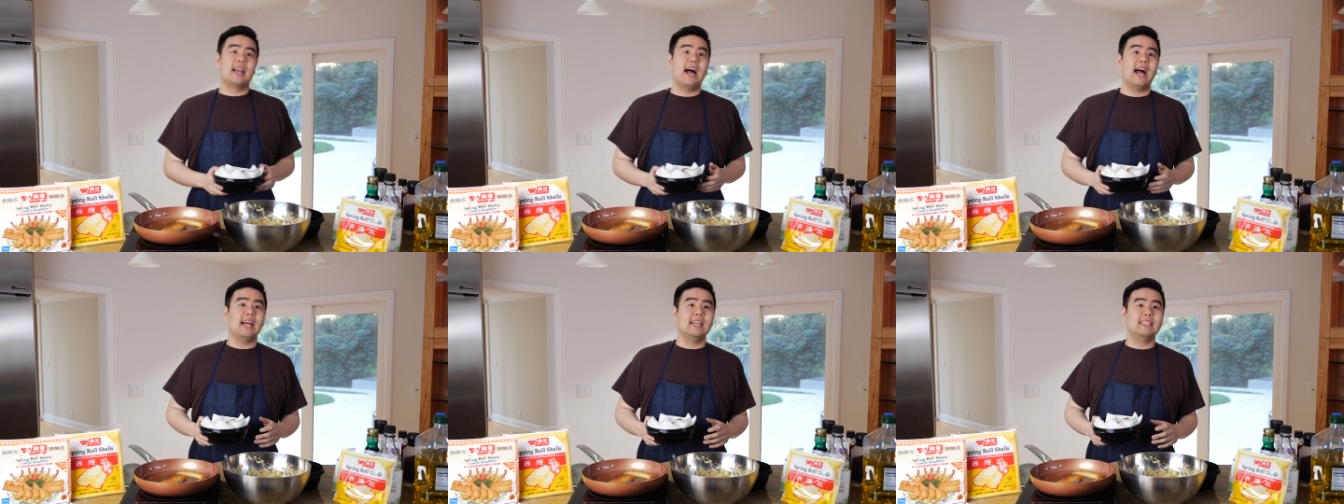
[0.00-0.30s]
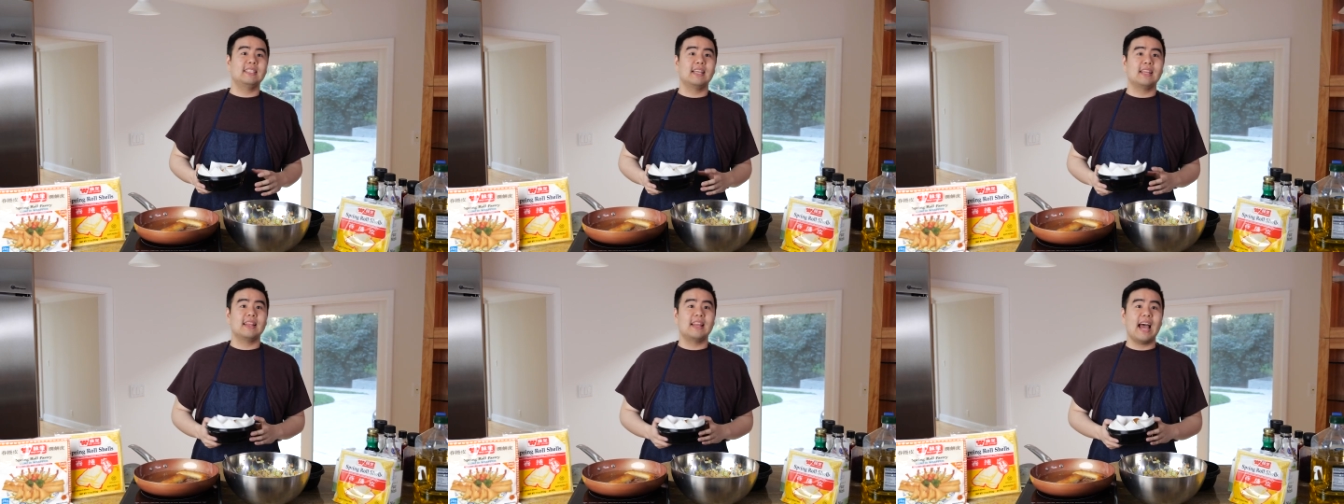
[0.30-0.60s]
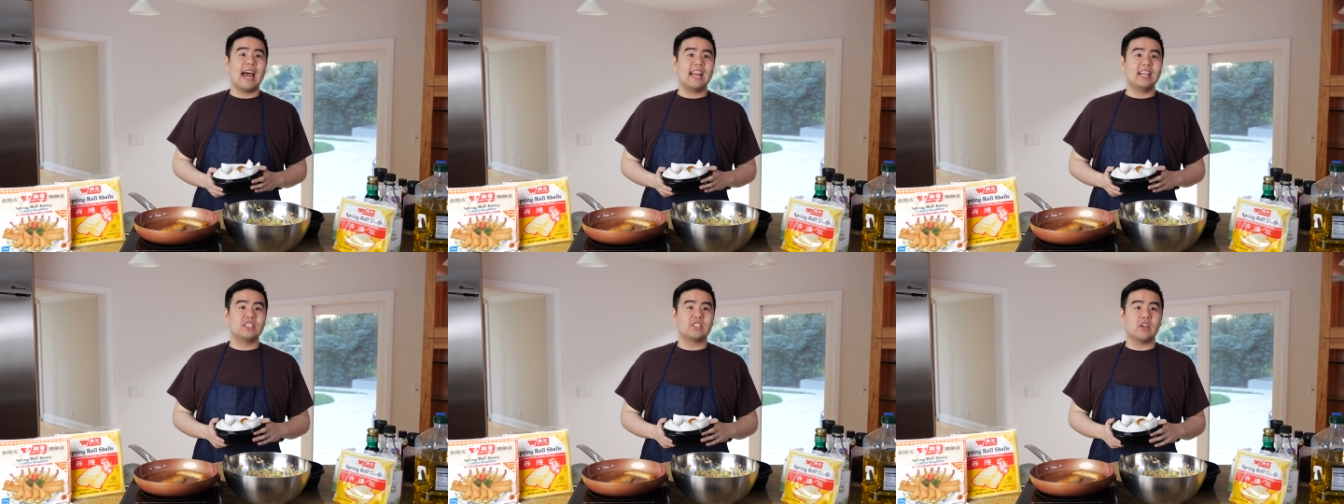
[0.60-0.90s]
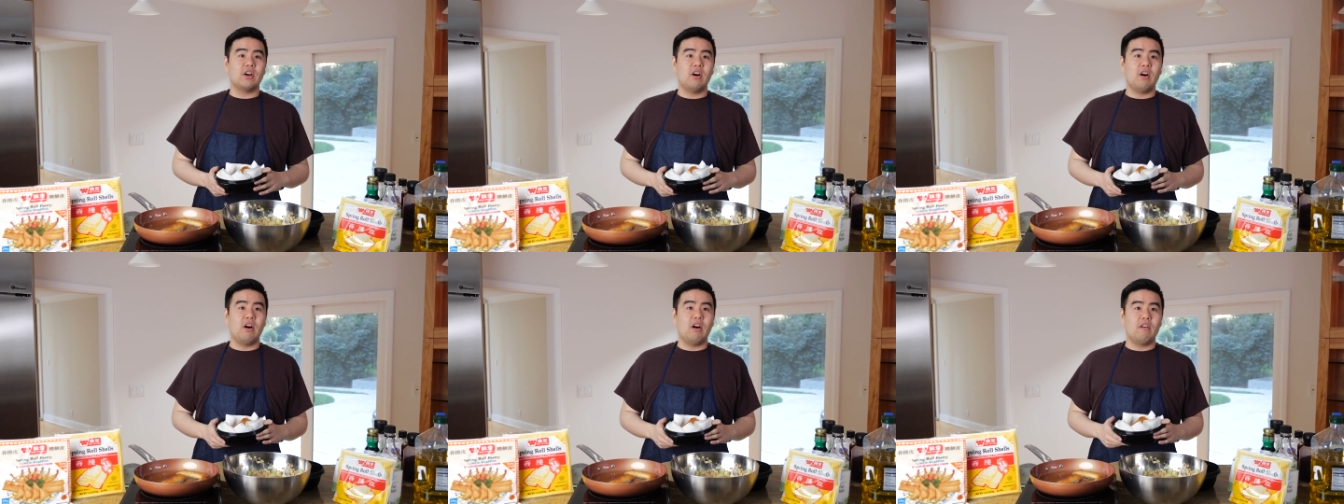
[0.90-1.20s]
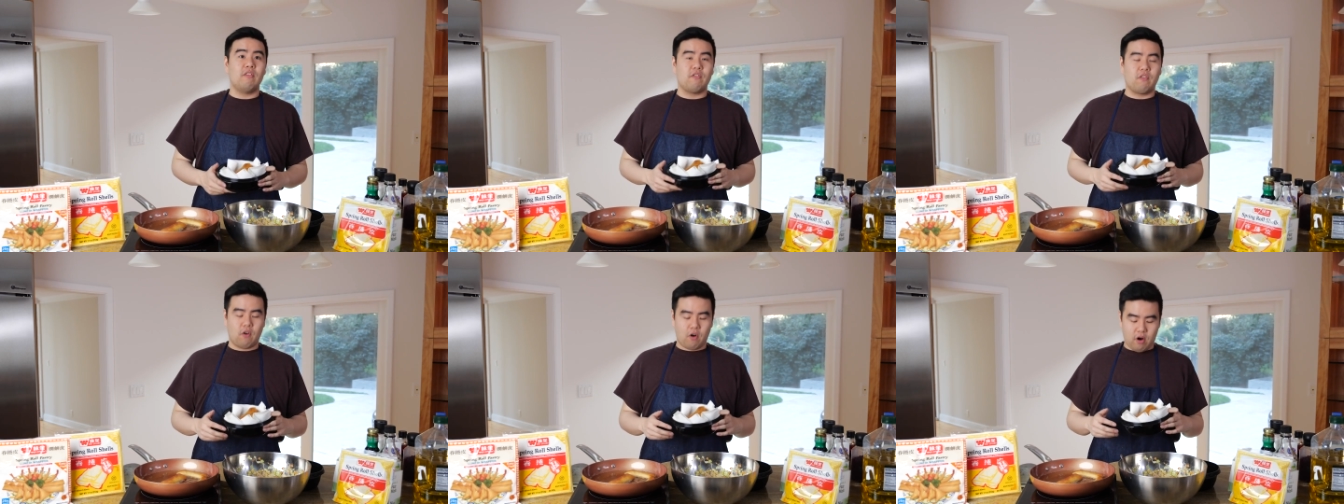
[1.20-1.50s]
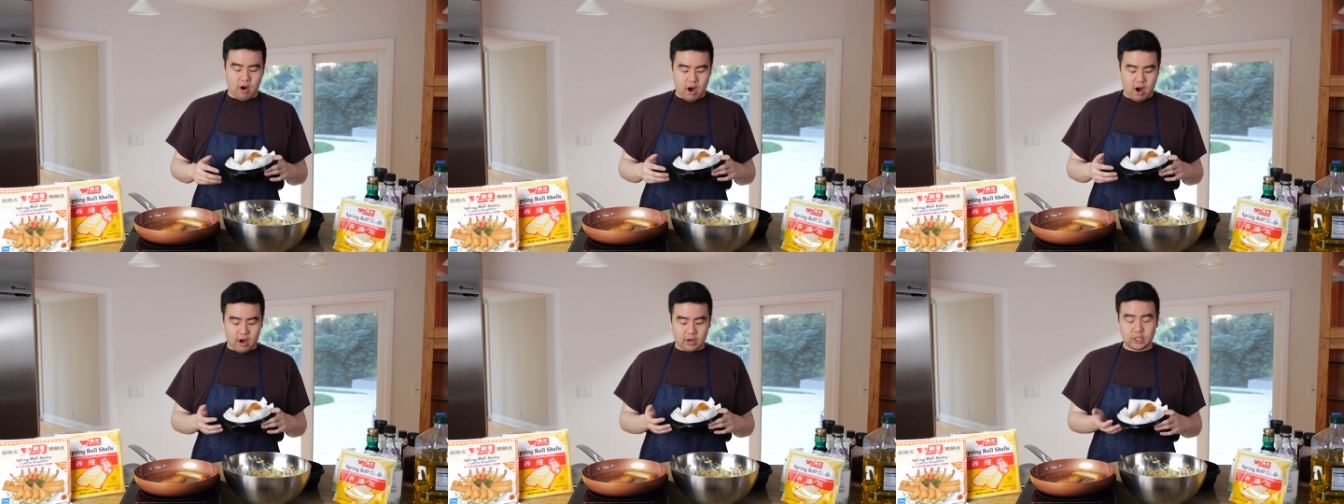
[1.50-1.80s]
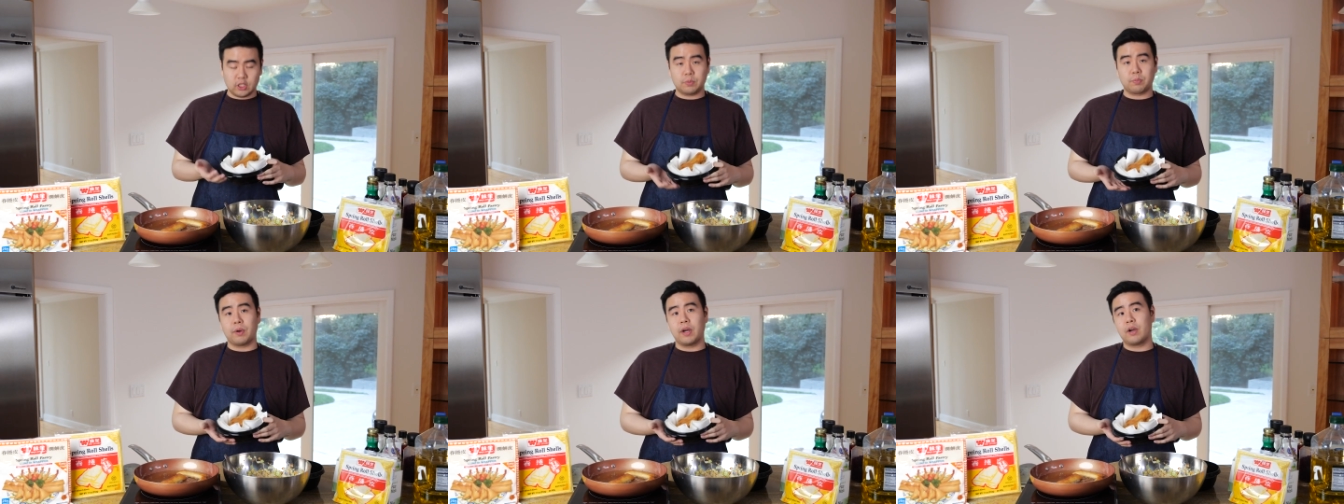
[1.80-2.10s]
Guys, that is all for
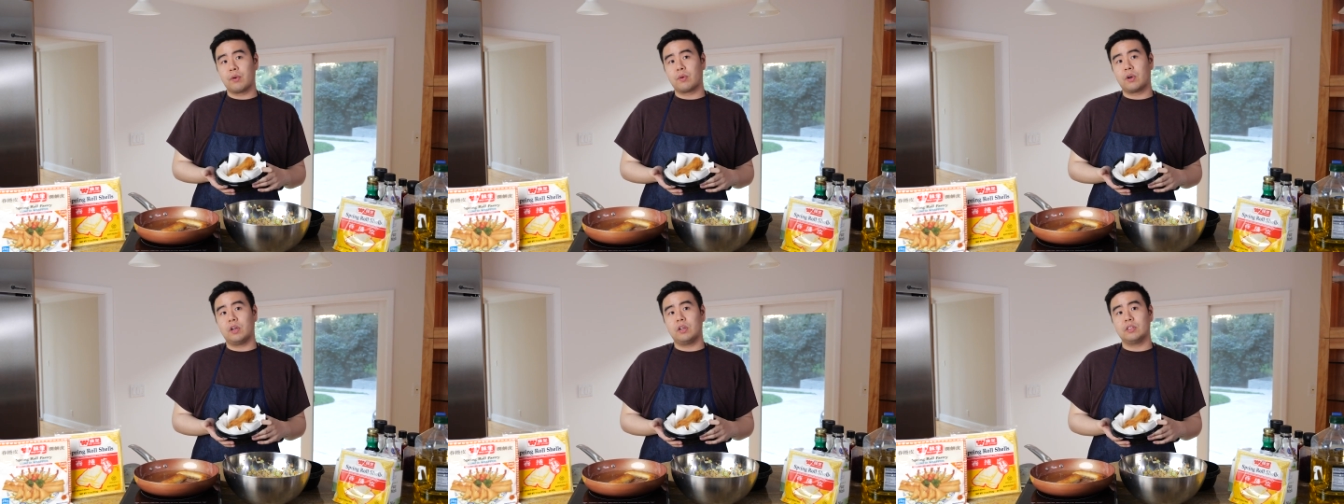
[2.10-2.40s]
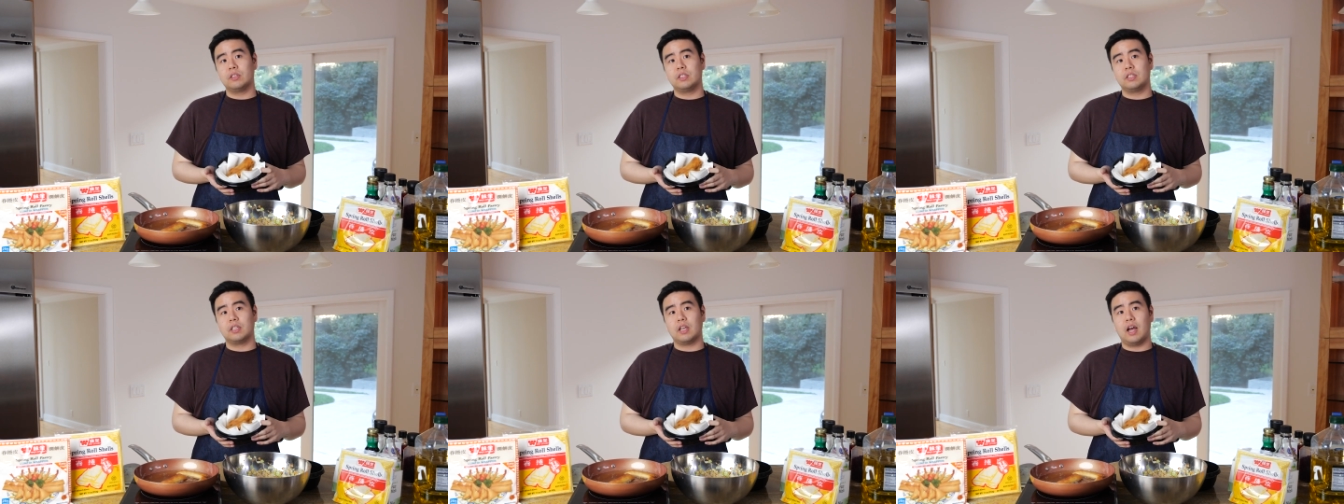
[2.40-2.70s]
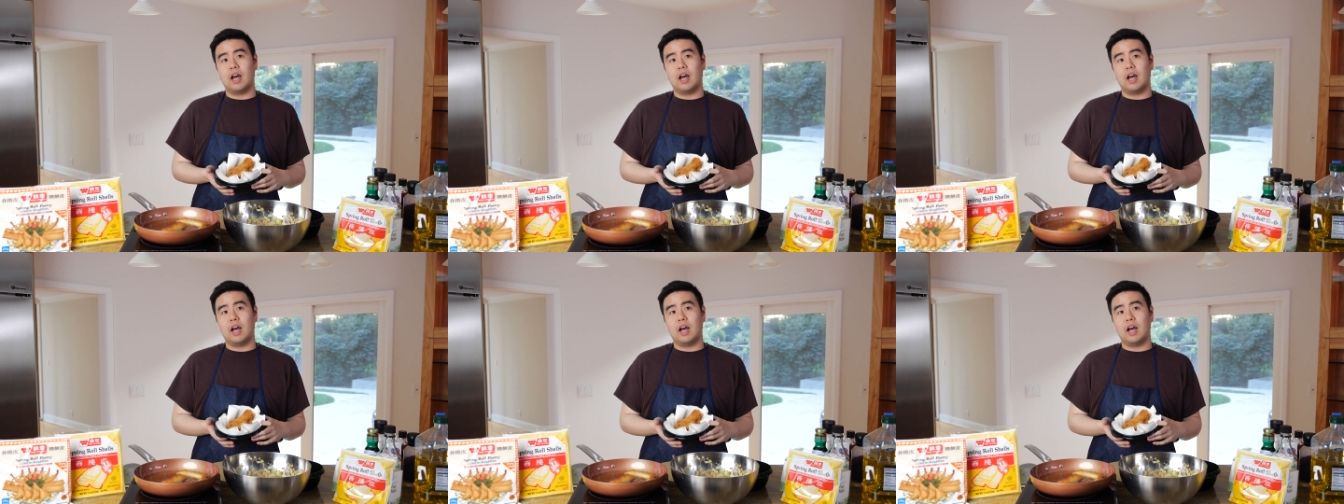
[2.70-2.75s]
our spring rolls.